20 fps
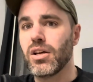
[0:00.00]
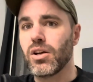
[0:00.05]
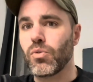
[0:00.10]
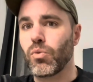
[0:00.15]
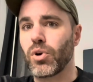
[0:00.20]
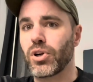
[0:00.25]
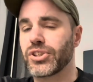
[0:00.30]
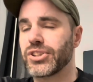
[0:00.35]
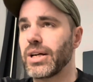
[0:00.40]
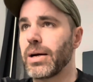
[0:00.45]

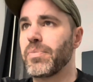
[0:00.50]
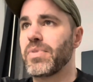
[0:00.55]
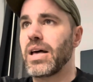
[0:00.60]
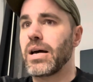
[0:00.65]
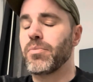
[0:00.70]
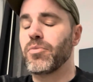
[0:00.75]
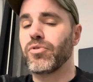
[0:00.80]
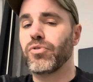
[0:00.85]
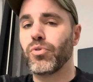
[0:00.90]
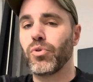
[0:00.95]
workshop
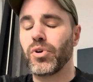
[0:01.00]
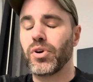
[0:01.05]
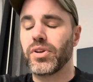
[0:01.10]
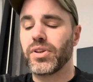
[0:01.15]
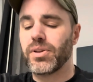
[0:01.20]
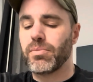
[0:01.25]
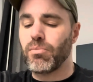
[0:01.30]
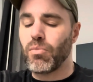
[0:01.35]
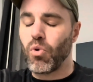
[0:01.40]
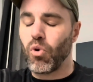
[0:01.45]
that before
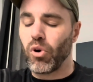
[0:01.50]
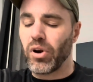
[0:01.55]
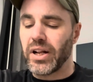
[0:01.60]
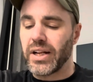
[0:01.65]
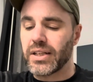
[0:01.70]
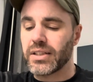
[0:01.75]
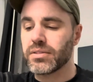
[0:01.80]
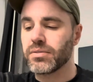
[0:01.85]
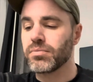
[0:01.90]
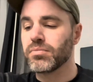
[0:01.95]
the
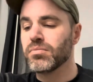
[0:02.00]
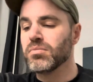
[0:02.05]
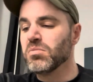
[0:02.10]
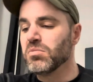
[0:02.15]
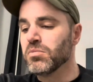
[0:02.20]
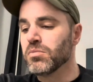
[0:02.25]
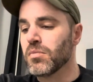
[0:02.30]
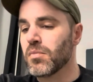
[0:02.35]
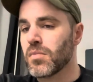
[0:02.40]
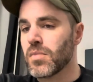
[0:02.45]
morning.
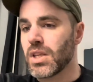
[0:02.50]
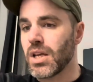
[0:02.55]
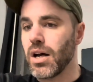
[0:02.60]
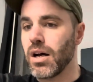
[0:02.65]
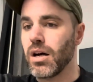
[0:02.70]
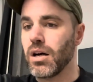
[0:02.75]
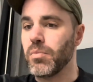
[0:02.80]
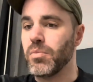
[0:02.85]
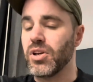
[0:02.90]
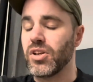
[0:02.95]

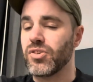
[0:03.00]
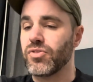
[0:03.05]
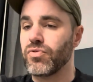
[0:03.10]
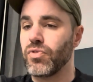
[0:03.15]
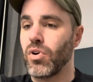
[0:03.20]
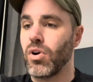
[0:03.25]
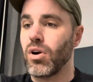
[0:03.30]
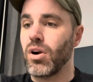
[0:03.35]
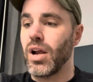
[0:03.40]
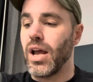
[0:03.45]
Uh, but as far